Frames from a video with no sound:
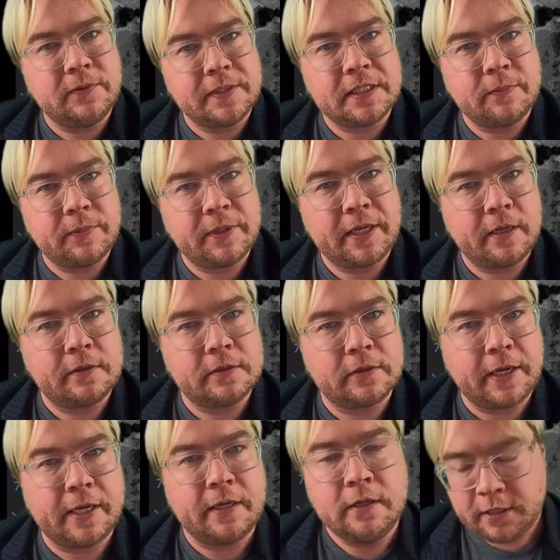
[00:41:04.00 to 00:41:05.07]
doing something else,
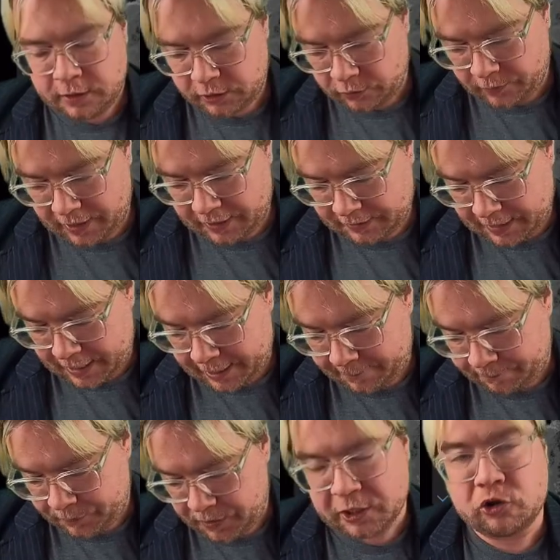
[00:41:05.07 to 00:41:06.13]
okay? So when I
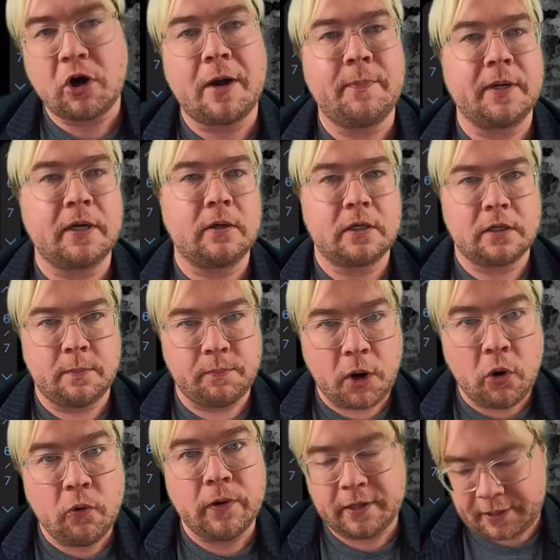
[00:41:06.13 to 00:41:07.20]
say the entropic
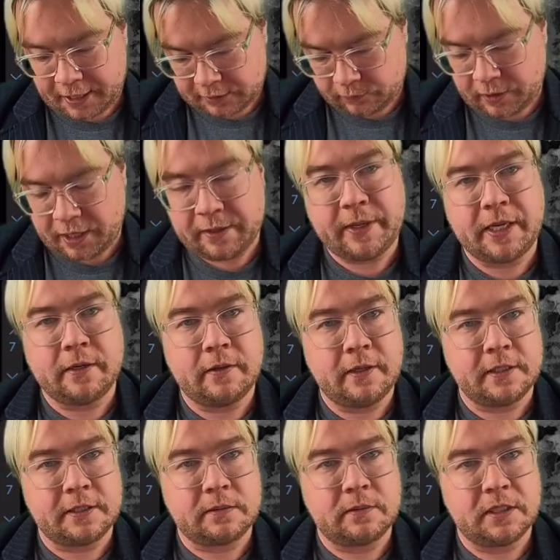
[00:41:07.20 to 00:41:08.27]
component, that's what I mean,
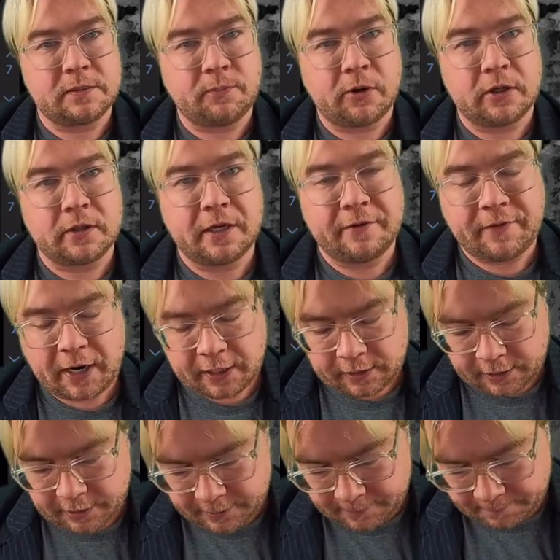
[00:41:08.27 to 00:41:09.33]
this part that I've
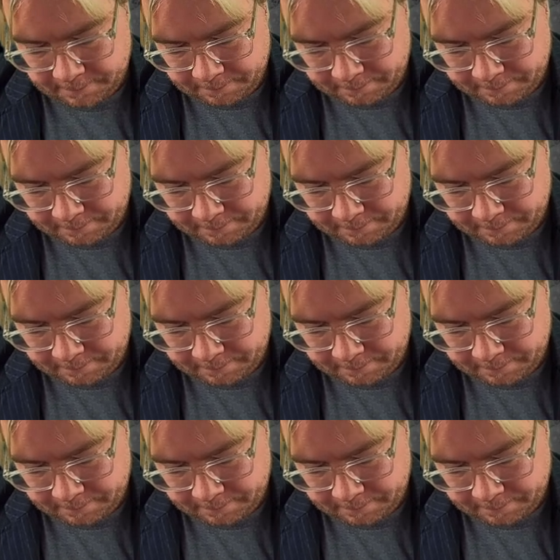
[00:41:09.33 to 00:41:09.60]
highlighted.